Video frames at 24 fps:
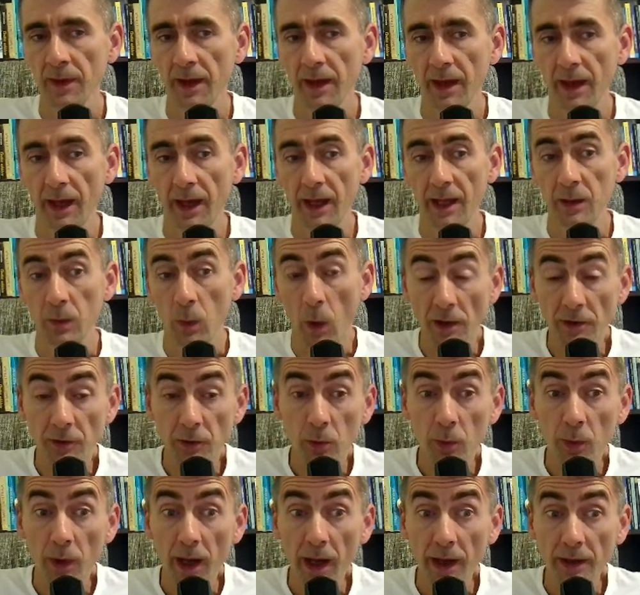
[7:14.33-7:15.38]
And when to
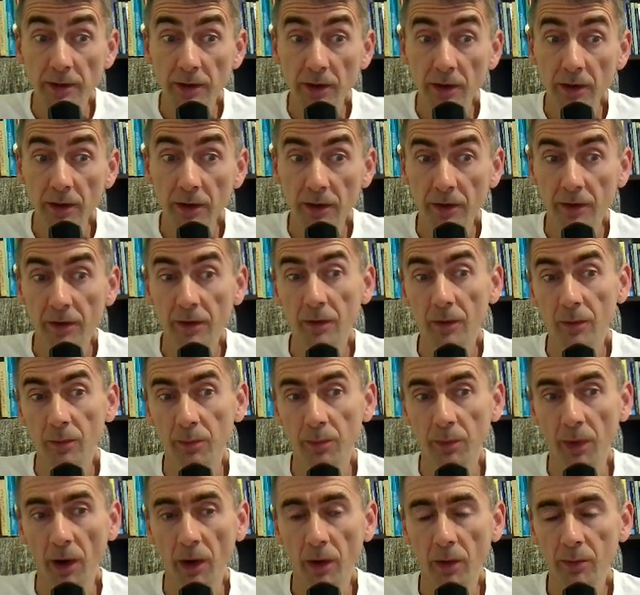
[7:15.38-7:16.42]
make the
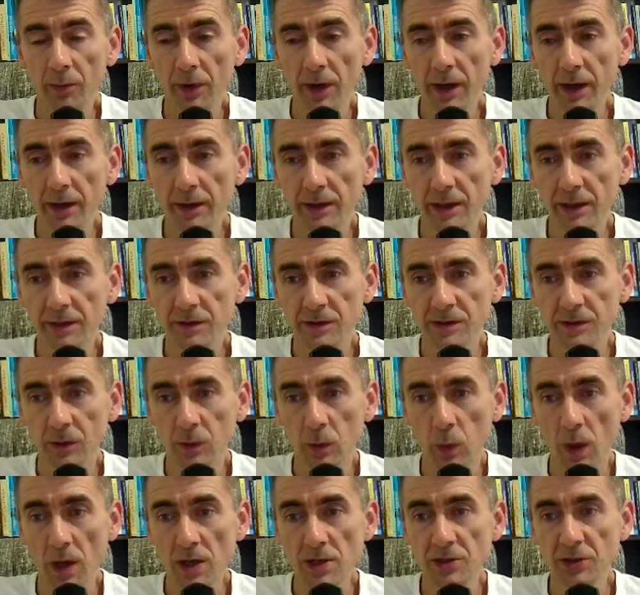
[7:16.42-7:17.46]
pawn break, that was a
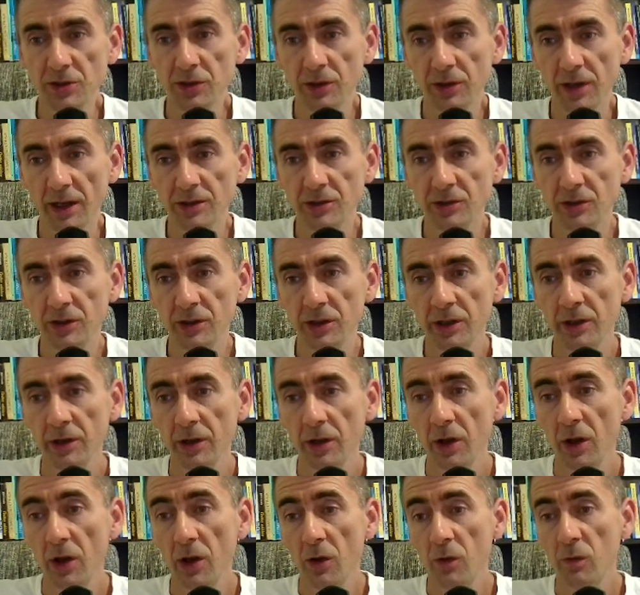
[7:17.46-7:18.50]
question. Actually
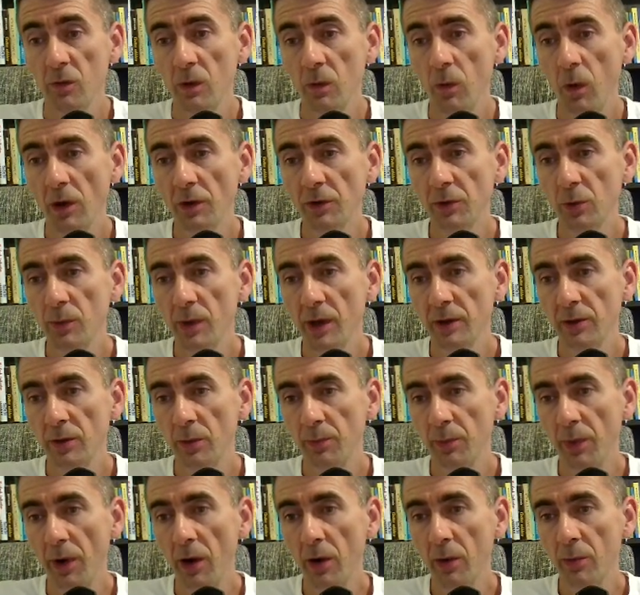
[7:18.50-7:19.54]
we want to make the
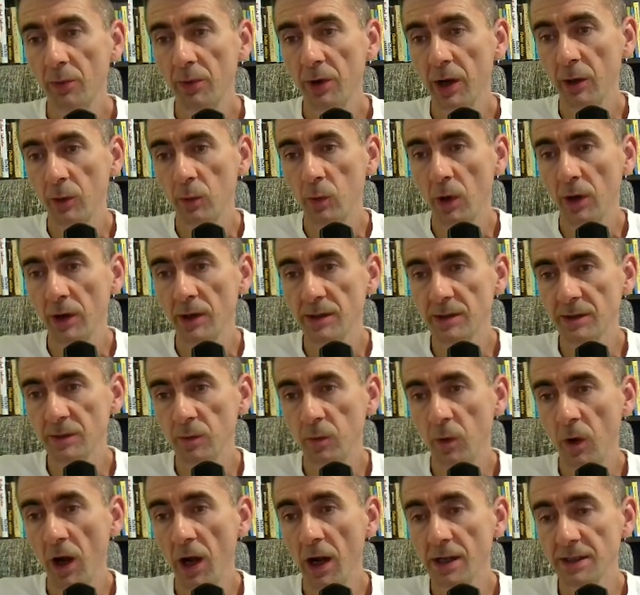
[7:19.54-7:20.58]
pawn break when it's
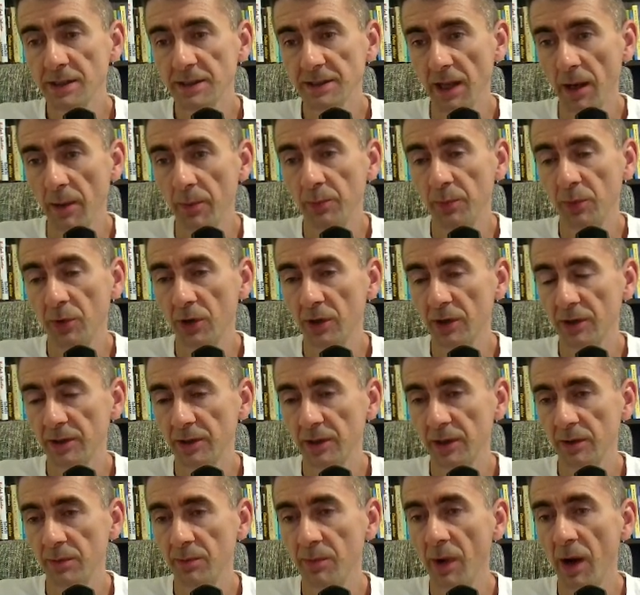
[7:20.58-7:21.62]
well
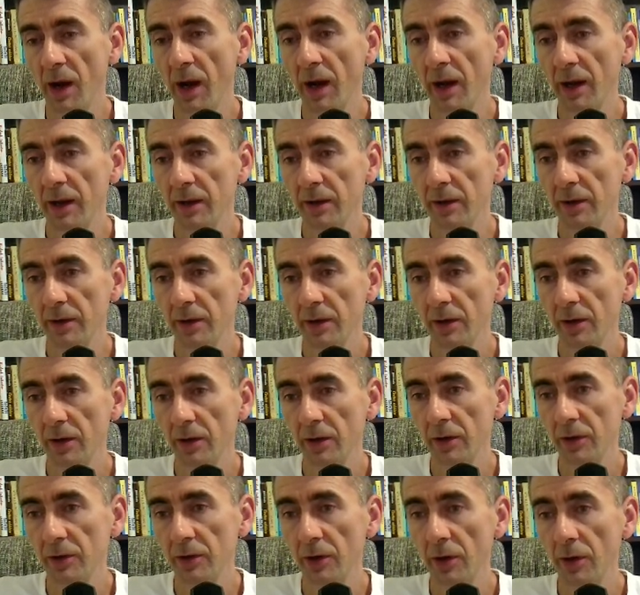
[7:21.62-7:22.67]
supported by
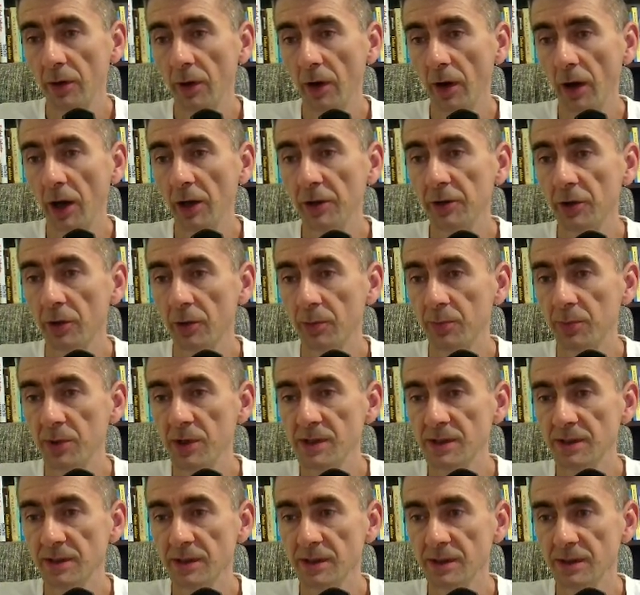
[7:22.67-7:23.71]
the other
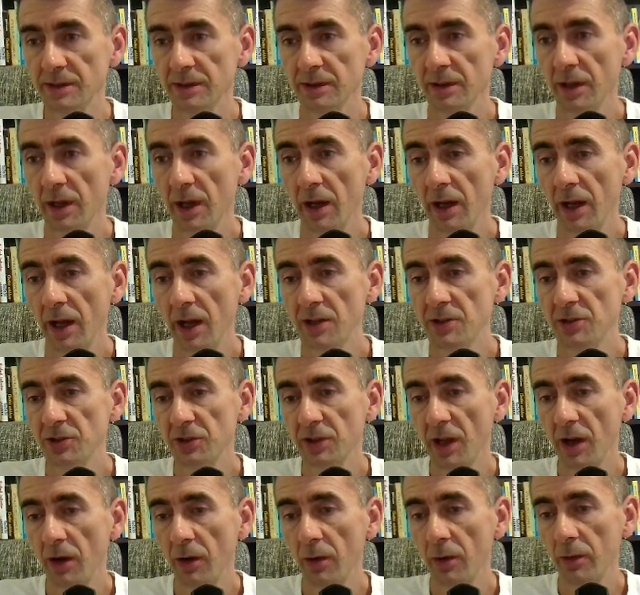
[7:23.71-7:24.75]
pieces. Actually
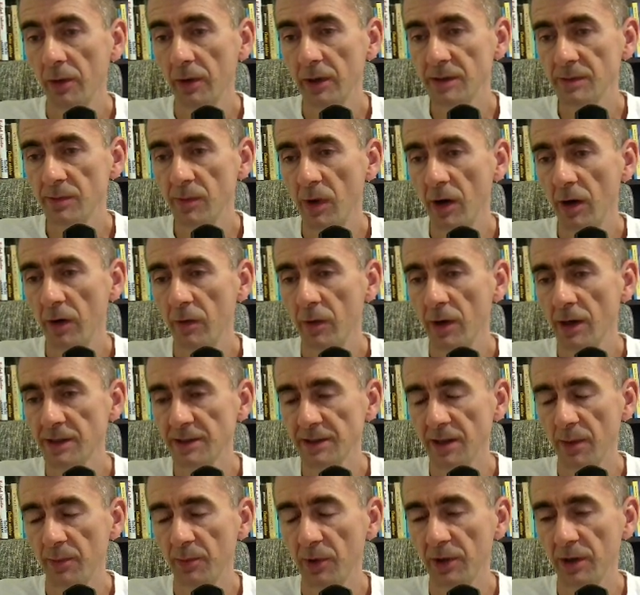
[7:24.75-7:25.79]
now it's very well
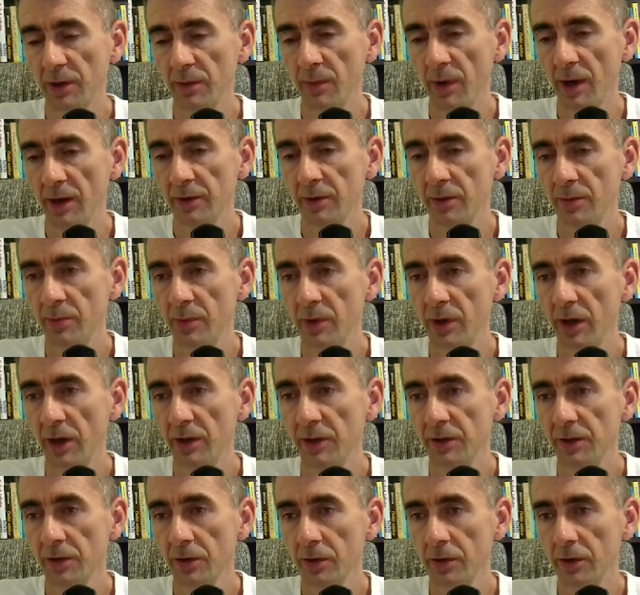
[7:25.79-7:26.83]
supported by the b8
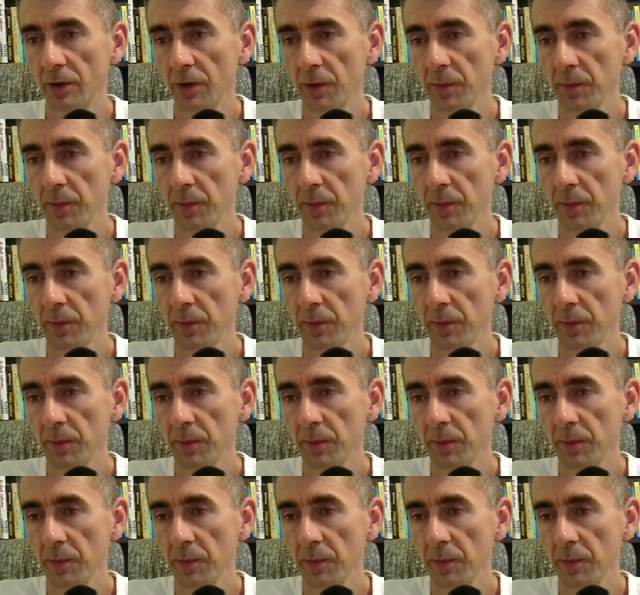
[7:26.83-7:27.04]
rook.